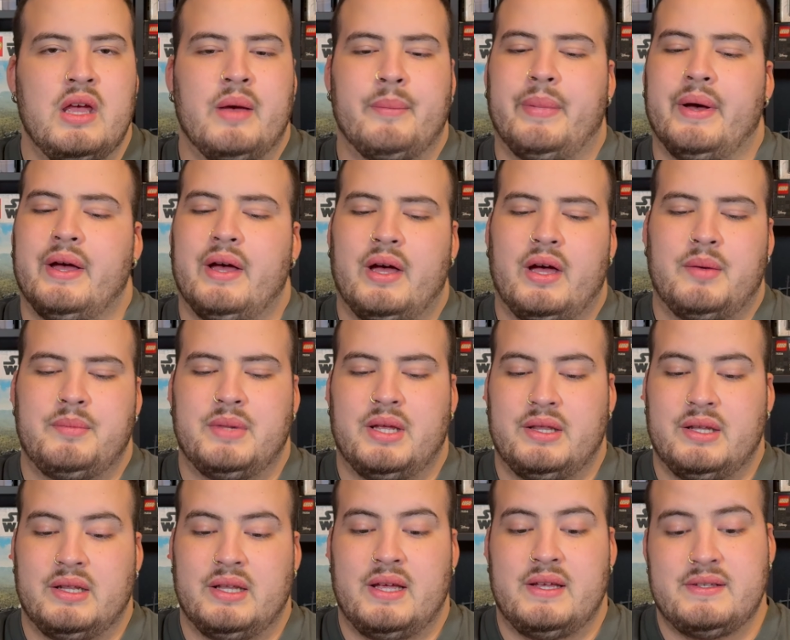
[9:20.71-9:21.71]
But
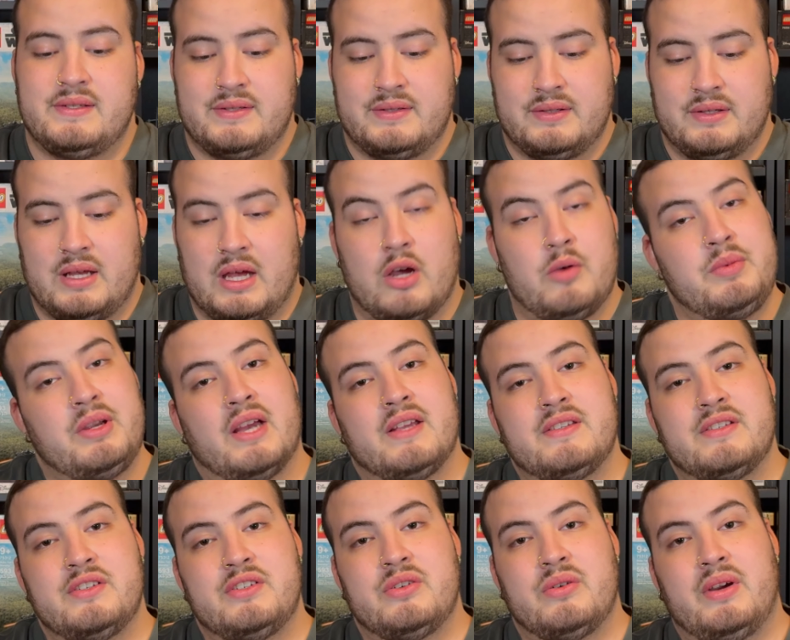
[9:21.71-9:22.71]
nonetheless, I hope you guys
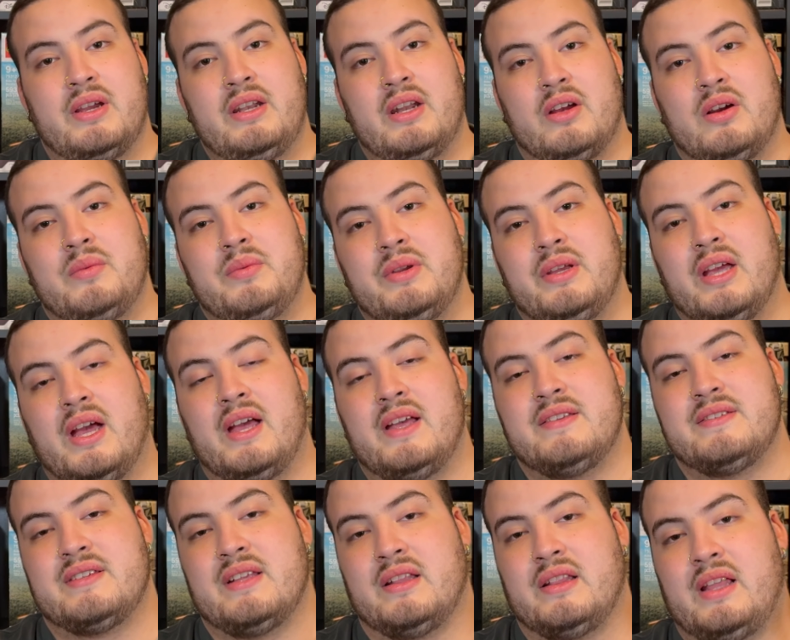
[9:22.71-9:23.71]
enjoyed. I hope you
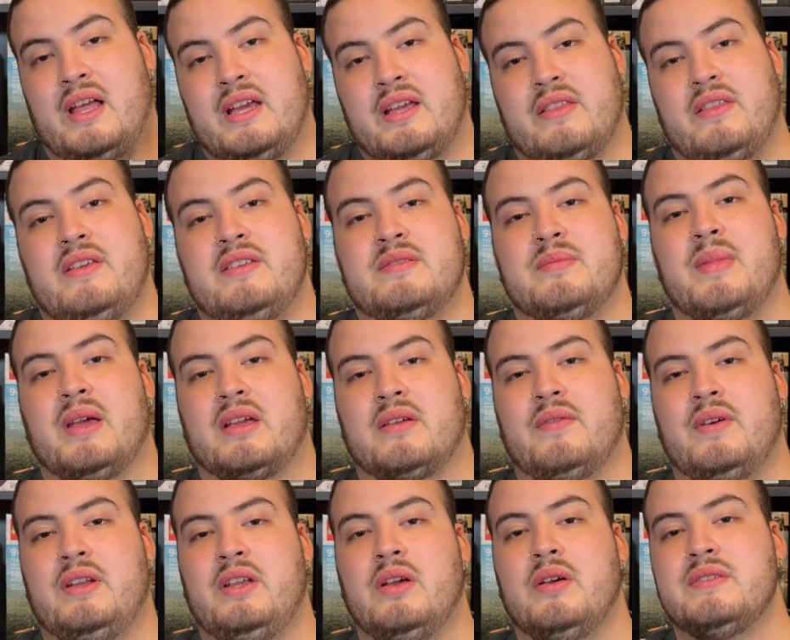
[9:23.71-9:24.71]
guys like these mech
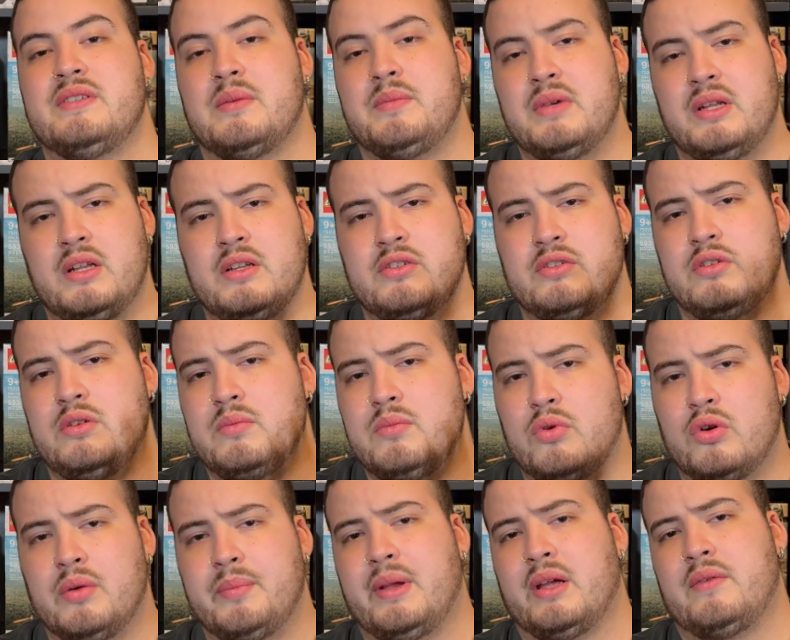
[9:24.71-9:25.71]
videos. I'm going to do
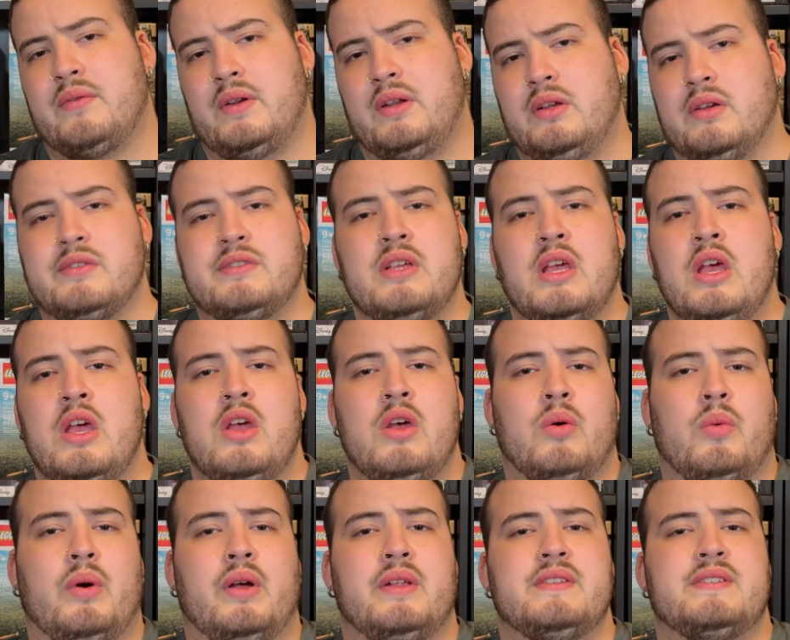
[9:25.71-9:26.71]
more mech videos
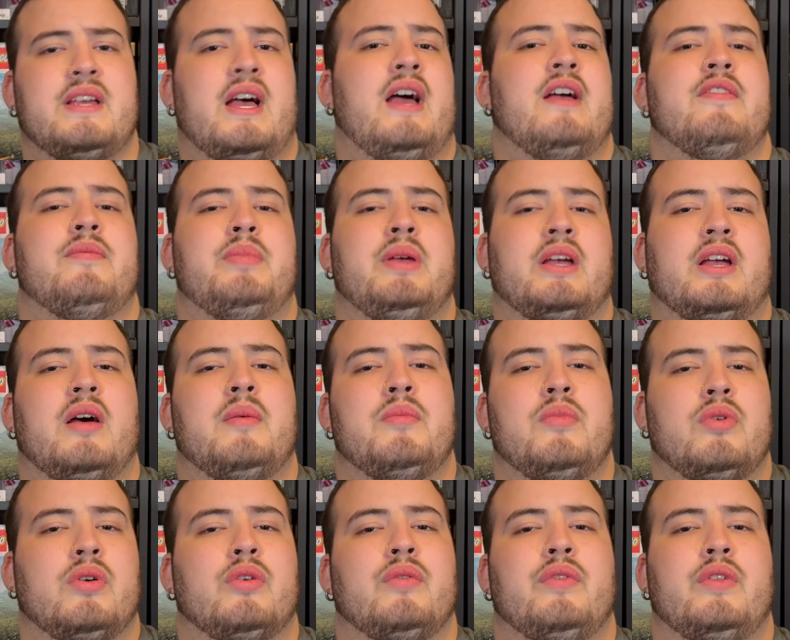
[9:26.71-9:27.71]
once I've picked up
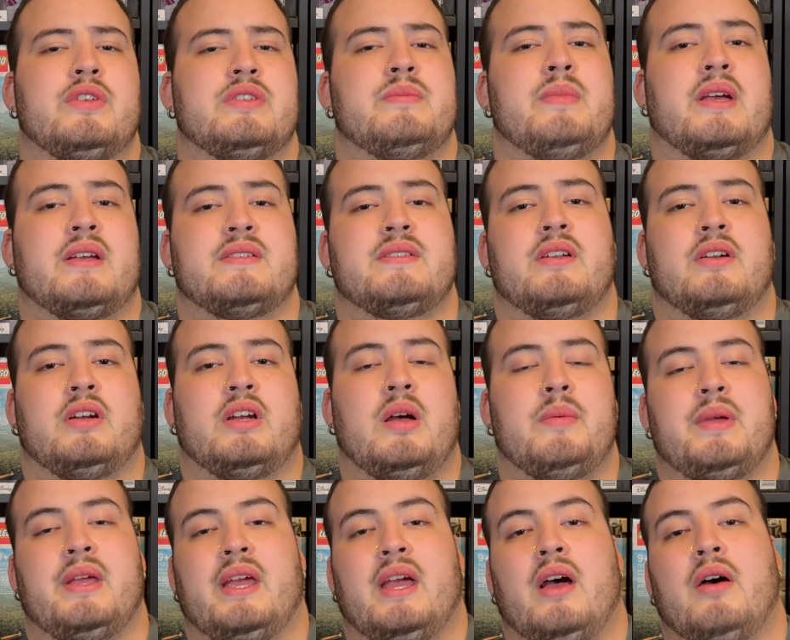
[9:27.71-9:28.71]
more of those mechs that are
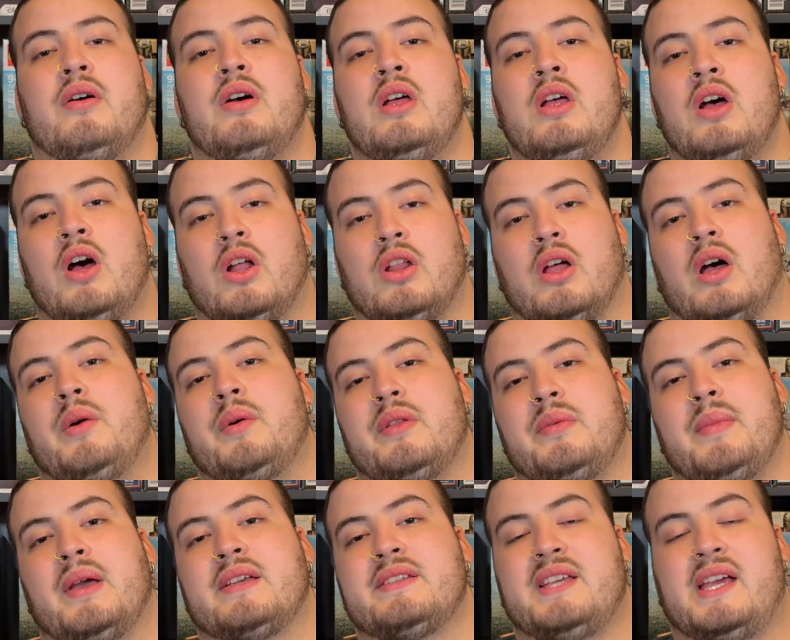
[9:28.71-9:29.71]
coming out, along with
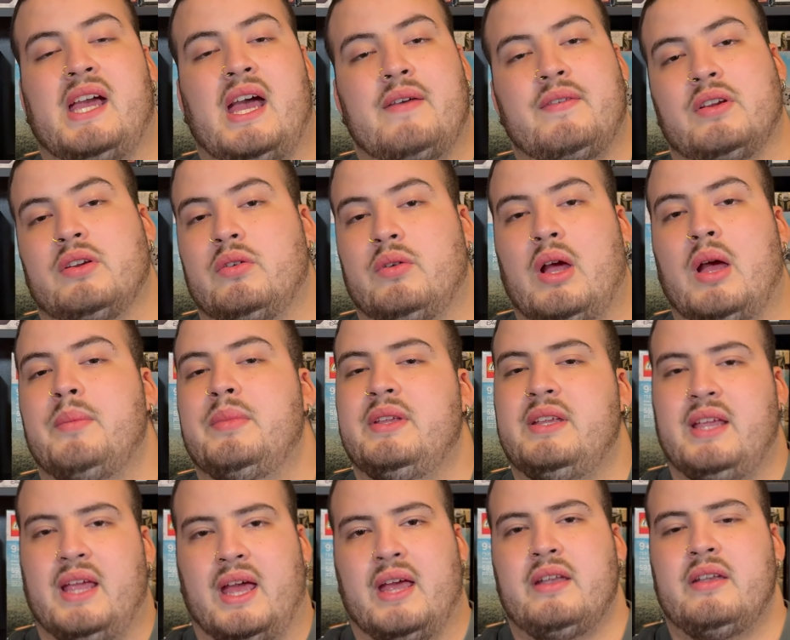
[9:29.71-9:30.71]
mechs I haven't grabbed
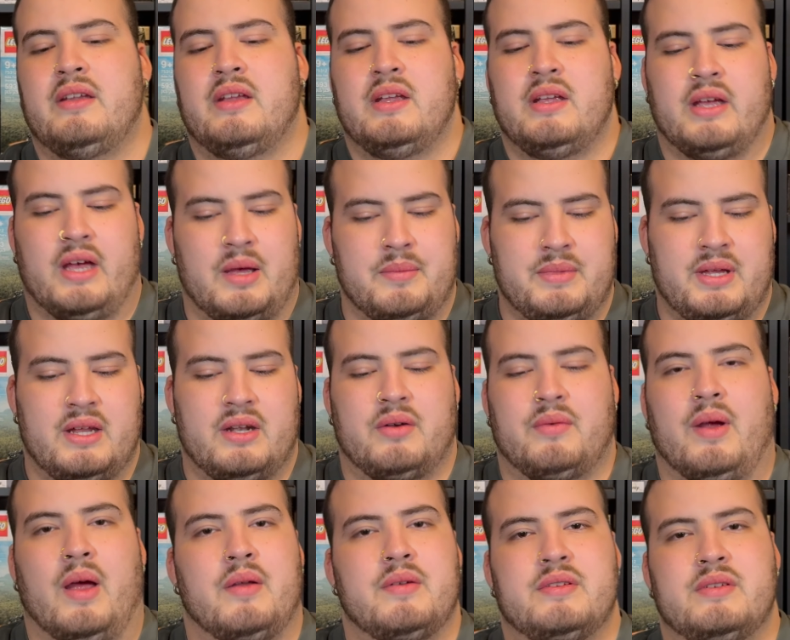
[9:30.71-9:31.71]
yet. I'm getting
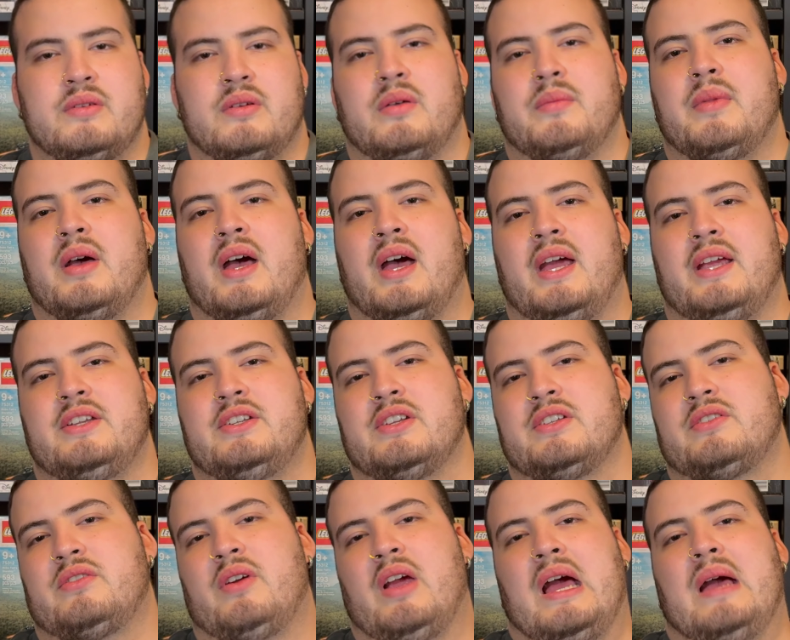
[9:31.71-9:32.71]
around to them. I
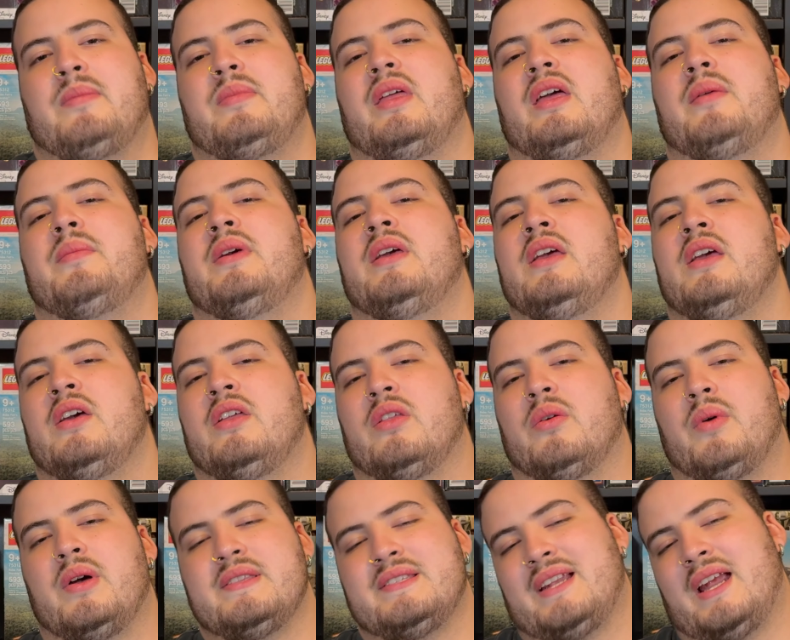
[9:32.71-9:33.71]
just grab them, the
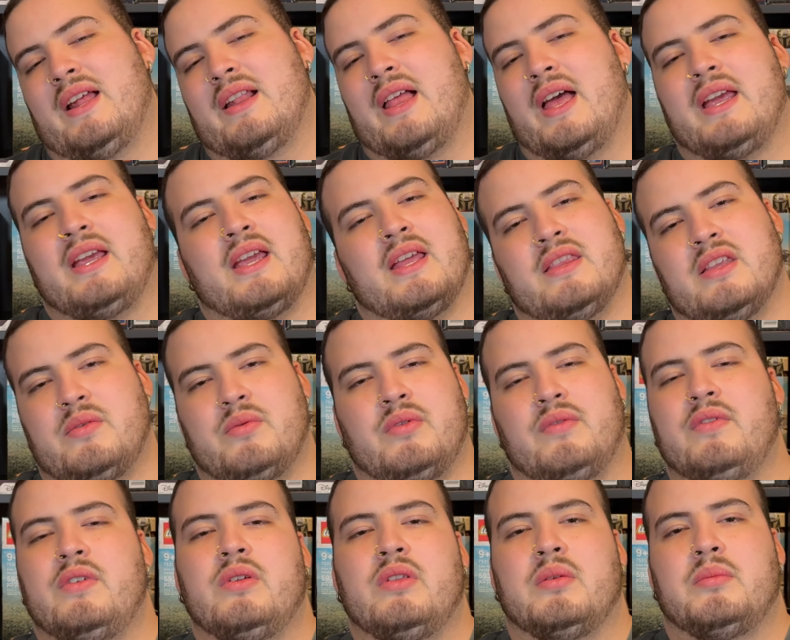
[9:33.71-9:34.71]
ones that I like, and then
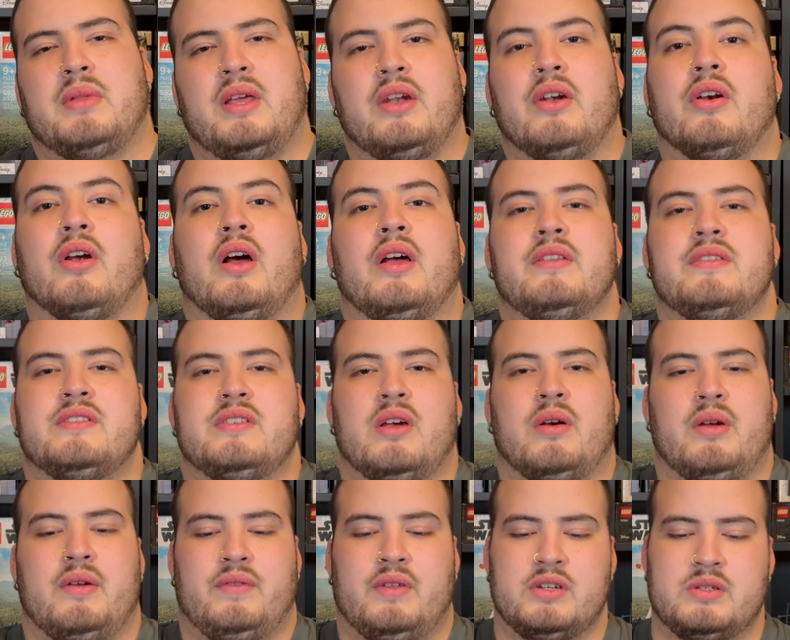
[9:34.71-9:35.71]
review them later on. So
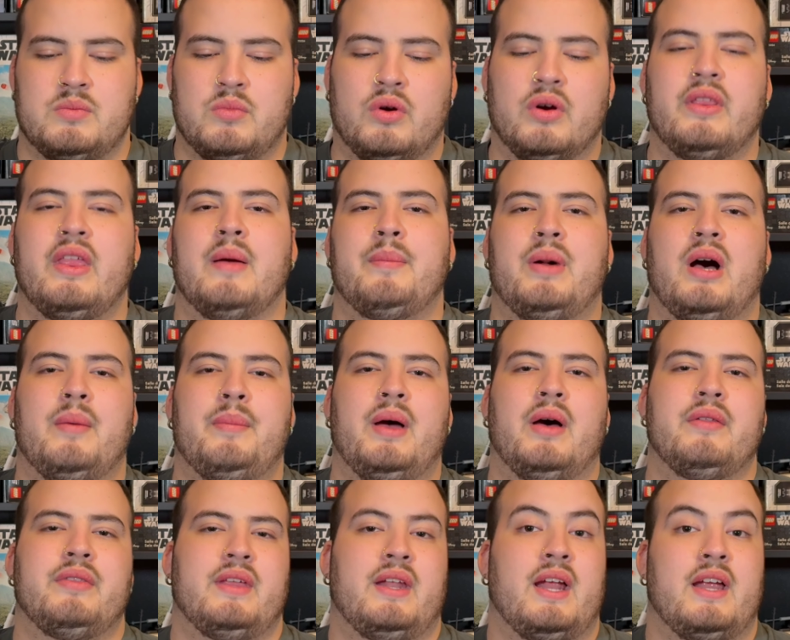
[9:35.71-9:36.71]
if there's more that pop
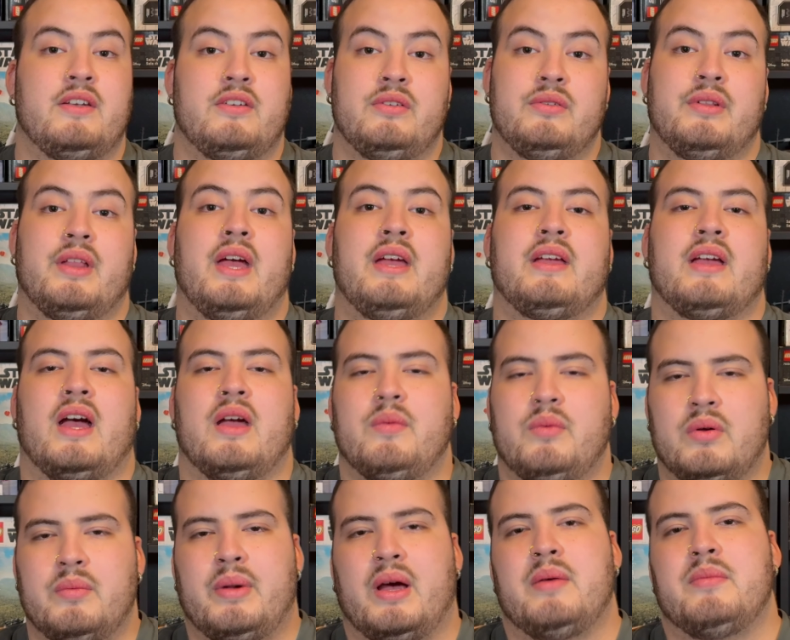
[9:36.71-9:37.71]
out that I do like, I
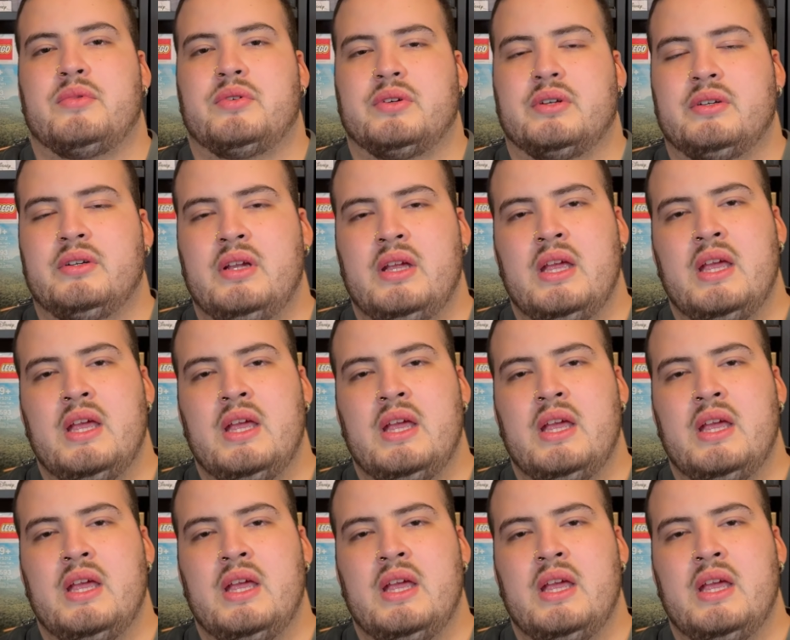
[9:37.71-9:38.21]
will buy more.